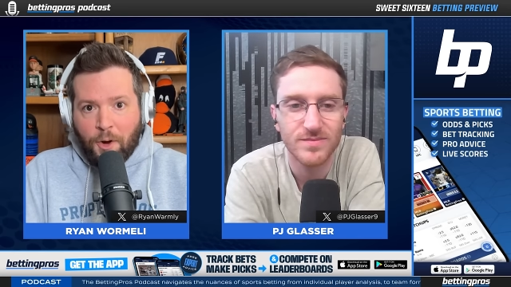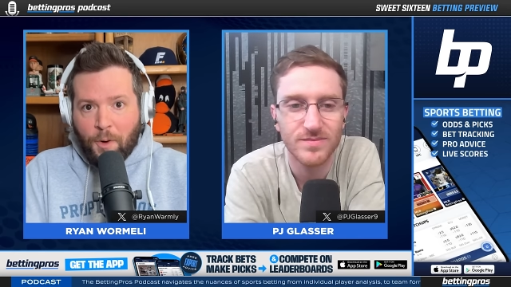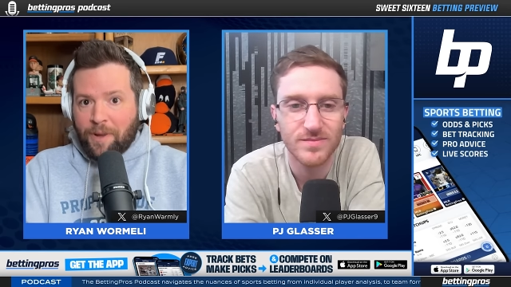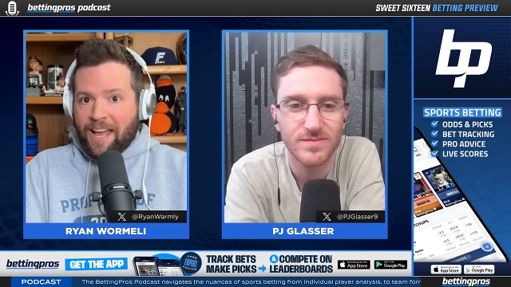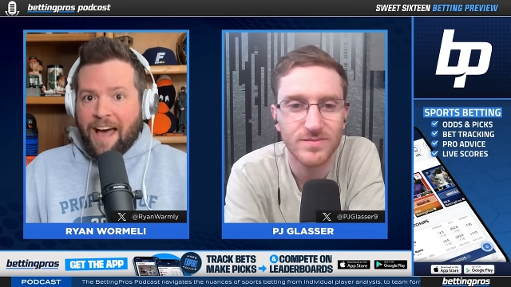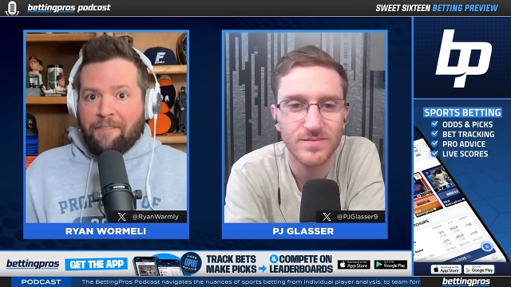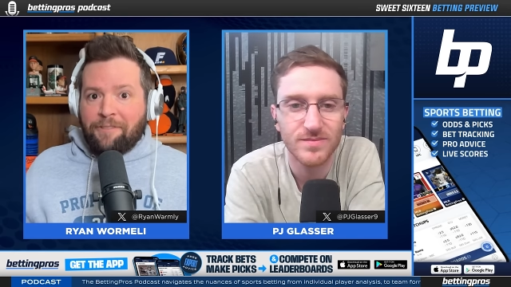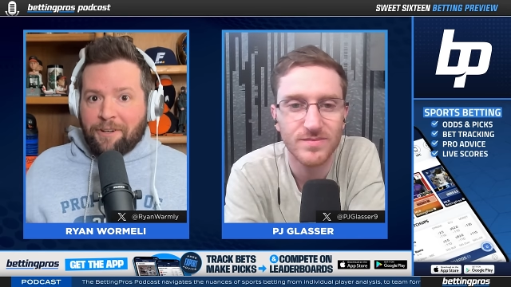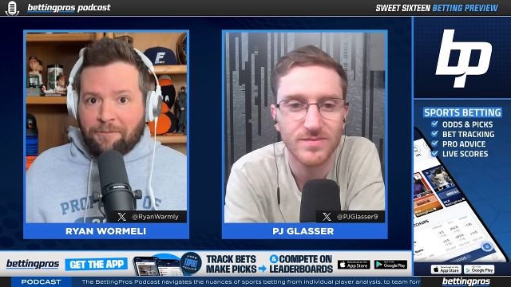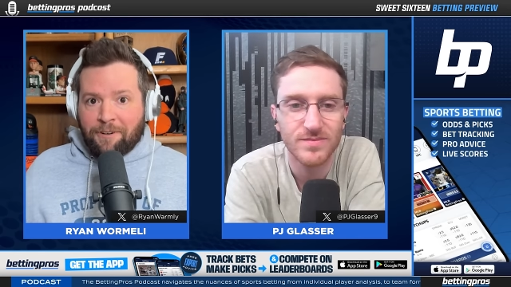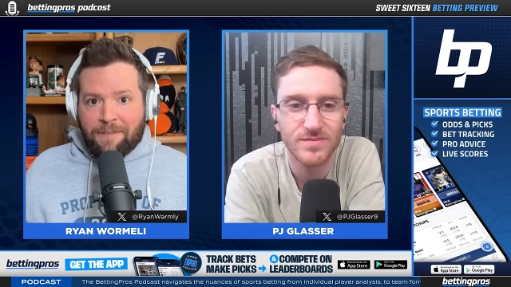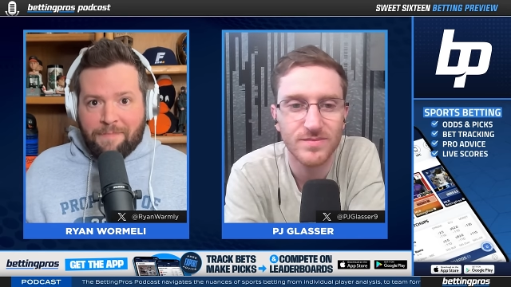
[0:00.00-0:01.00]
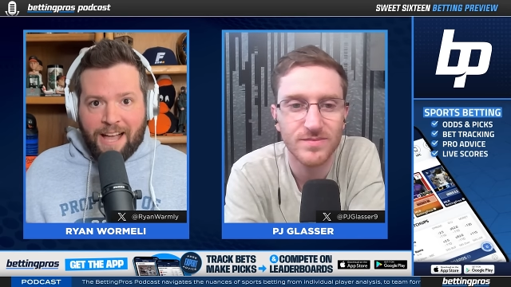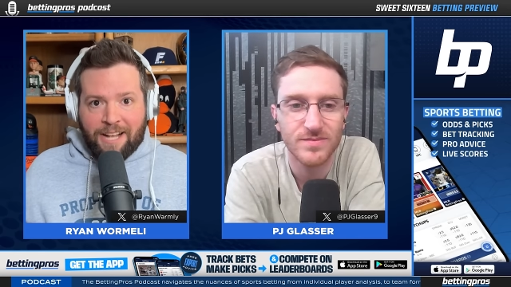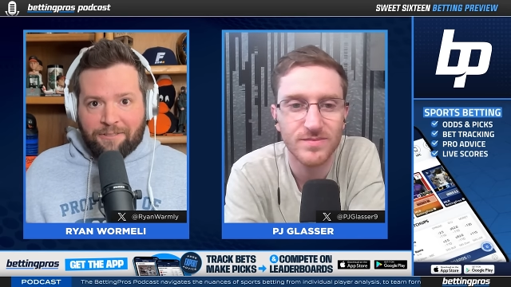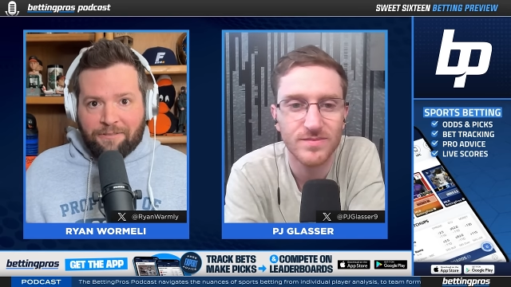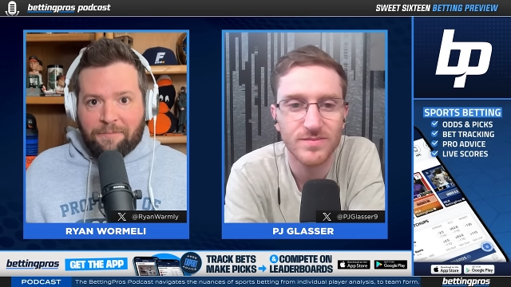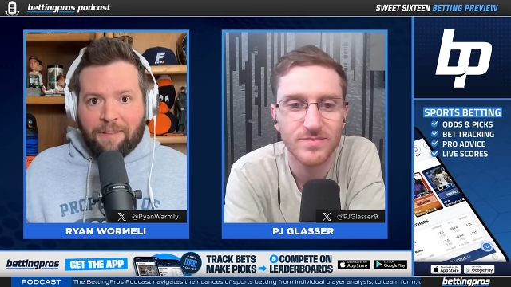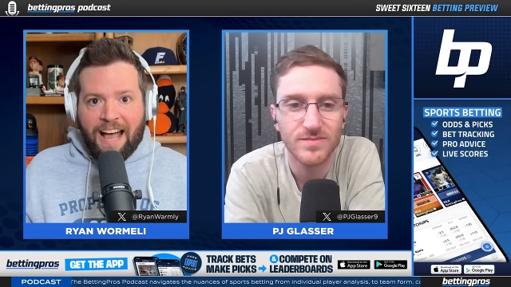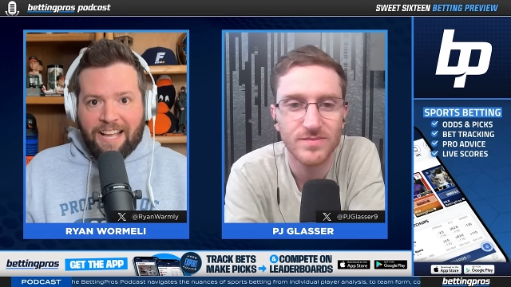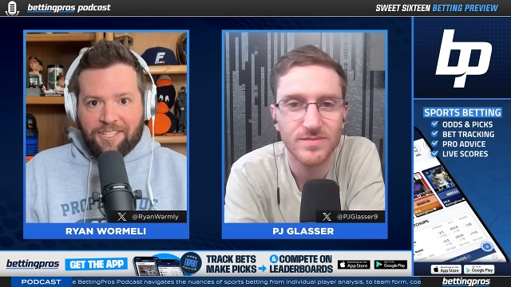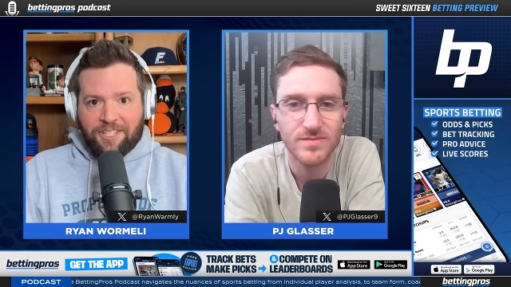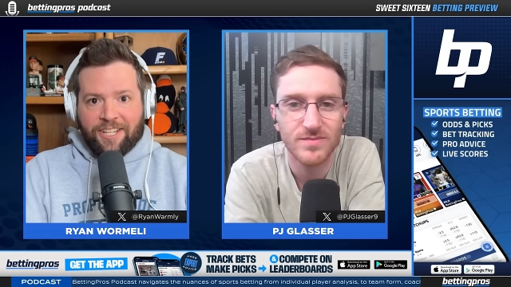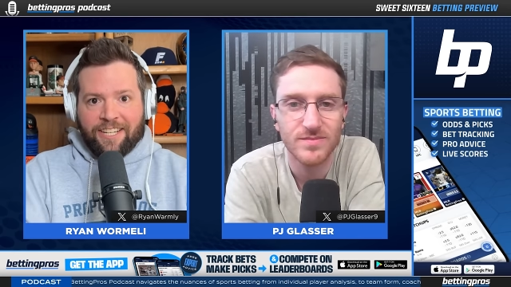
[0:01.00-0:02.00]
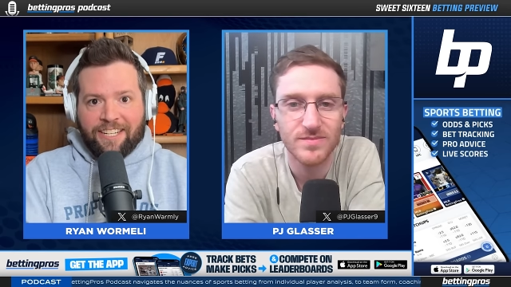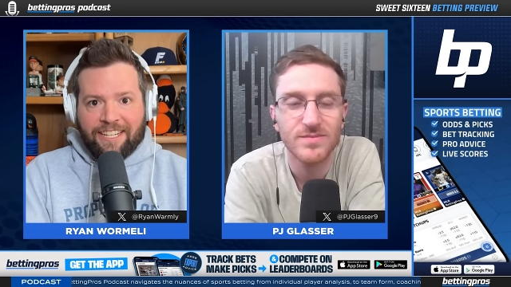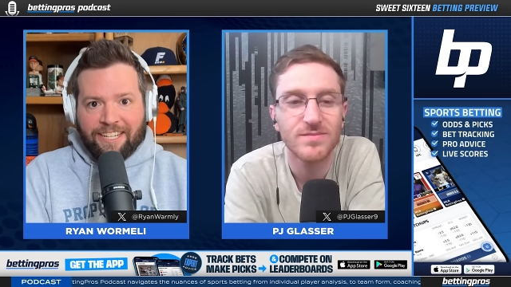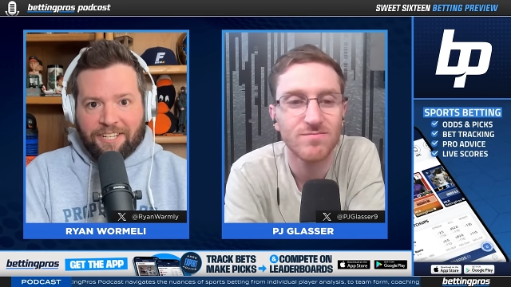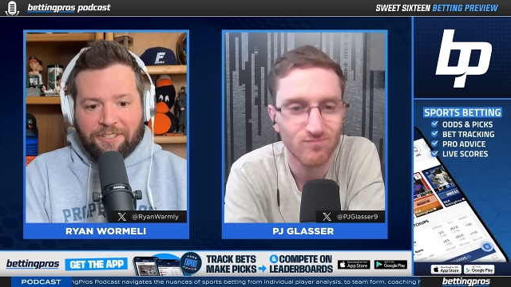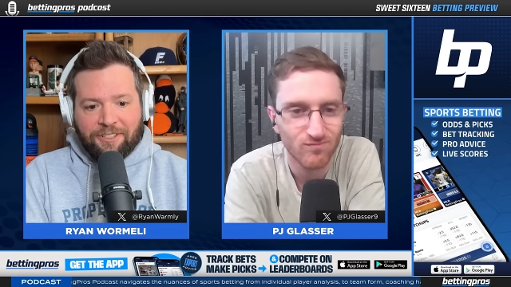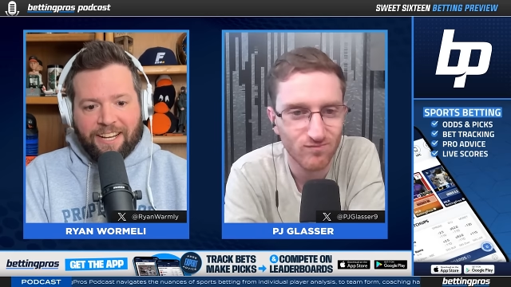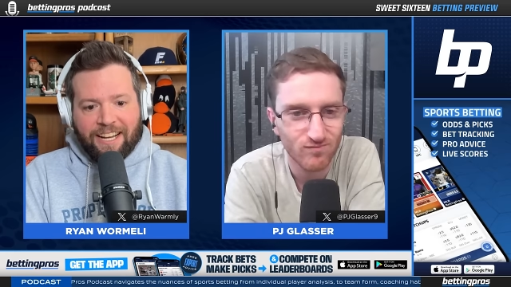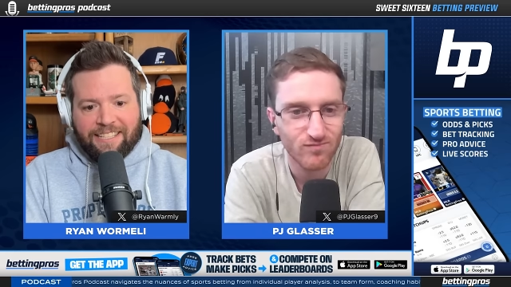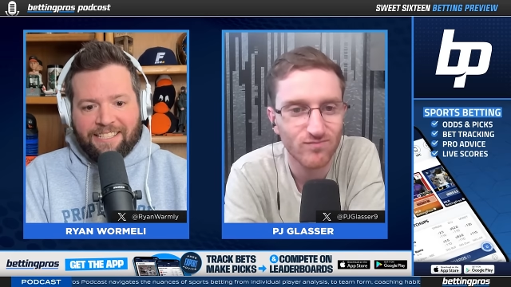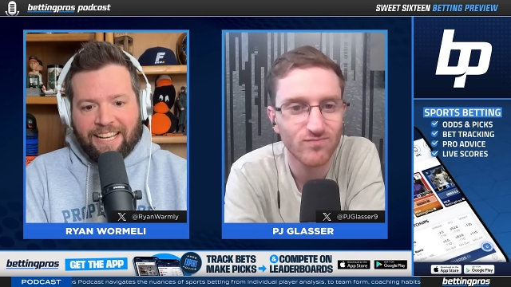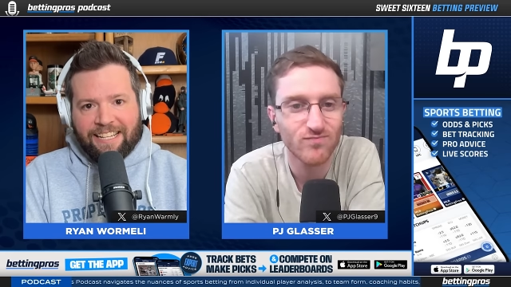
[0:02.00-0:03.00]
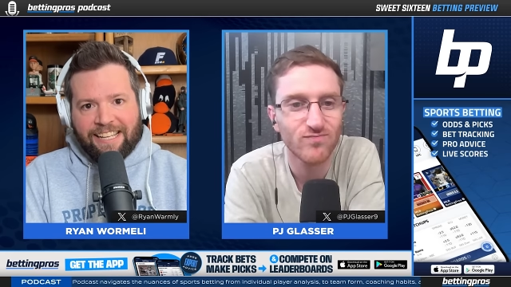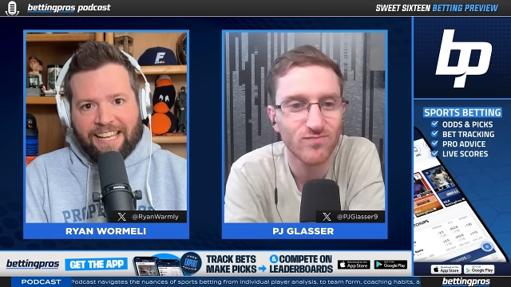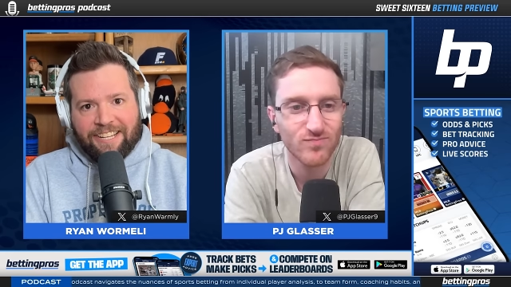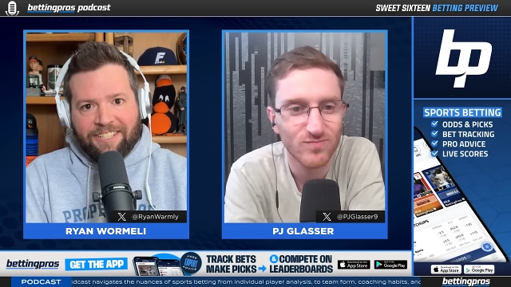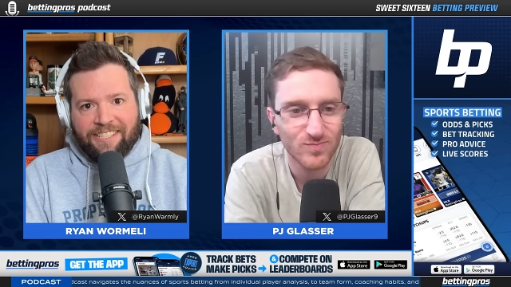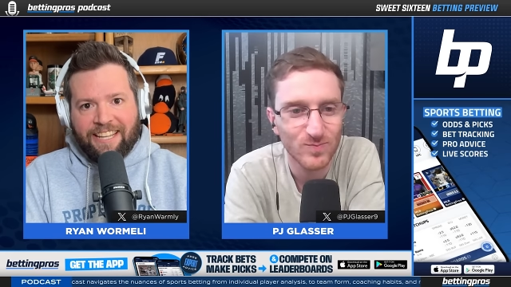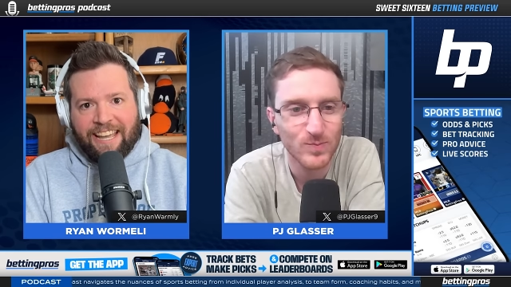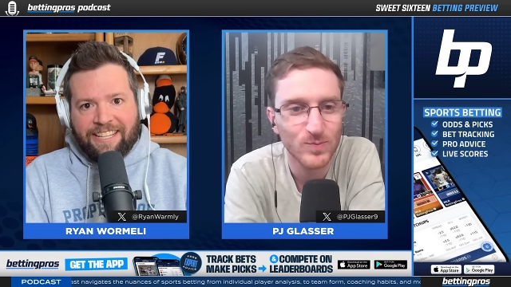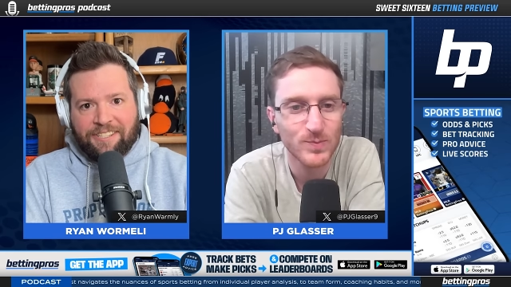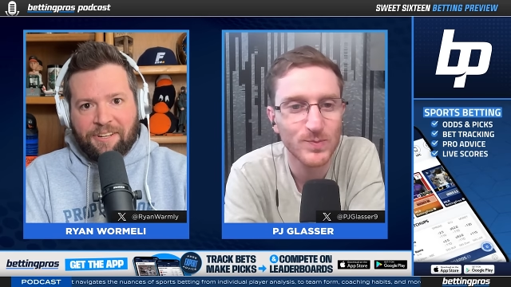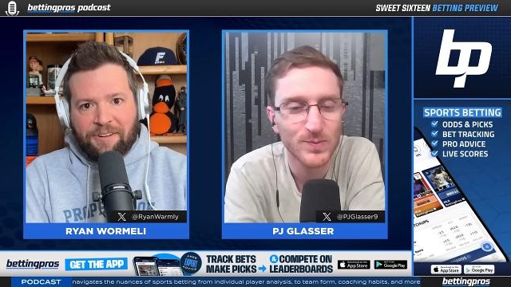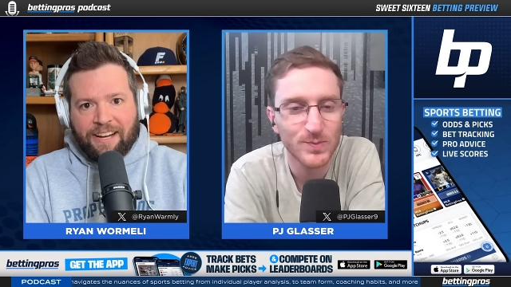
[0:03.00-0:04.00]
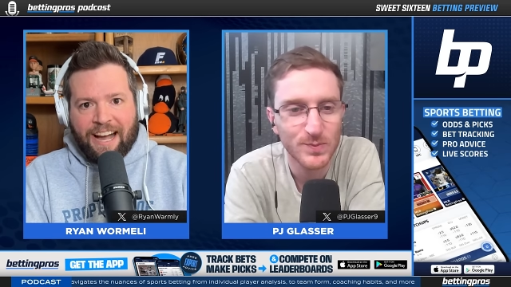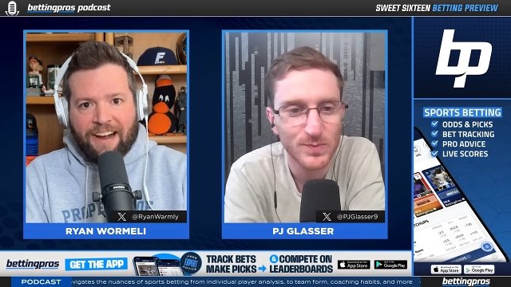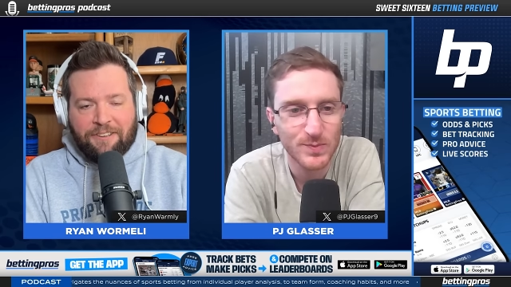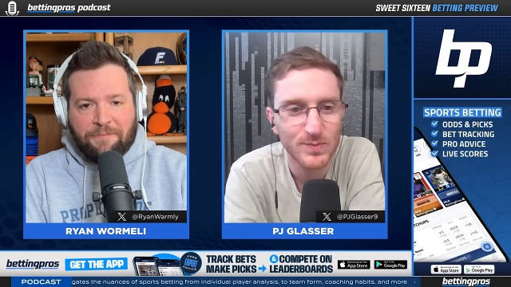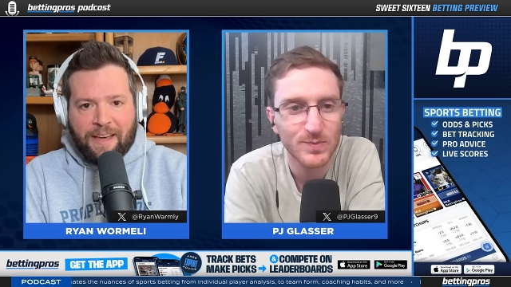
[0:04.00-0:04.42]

Speaker 1: We have the rematch from last year here, UConn, San Diego State. So uh, how are you